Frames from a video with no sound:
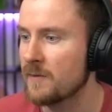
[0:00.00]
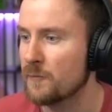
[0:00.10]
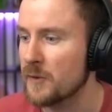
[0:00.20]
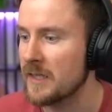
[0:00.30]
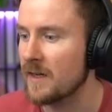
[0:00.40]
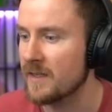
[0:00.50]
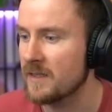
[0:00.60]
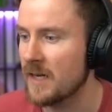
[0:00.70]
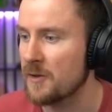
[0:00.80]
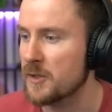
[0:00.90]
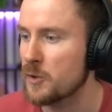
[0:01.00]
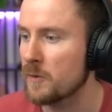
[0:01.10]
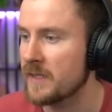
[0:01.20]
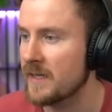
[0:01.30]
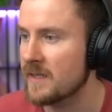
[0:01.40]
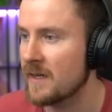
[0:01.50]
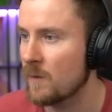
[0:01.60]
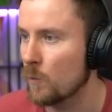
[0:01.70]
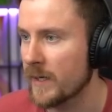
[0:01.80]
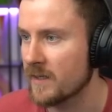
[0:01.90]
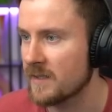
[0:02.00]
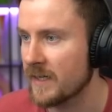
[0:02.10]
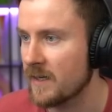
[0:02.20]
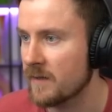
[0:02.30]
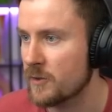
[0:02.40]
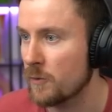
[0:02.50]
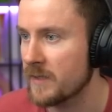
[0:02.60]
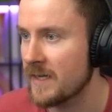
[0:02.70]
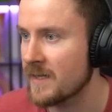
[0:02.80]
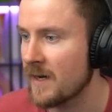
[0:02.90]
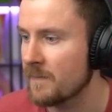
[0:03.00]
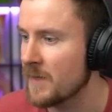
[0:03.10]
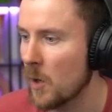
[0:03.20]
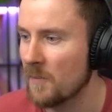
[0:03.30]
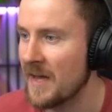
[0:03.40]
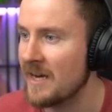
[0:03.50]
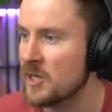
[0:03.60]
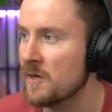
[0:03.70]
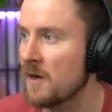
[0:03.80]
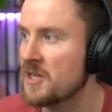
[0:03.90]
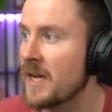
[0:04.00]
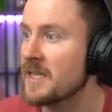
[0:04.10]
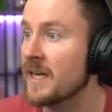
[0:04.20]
Really nicely done. The troll tester, wait a second, the troll tester, no, that should not change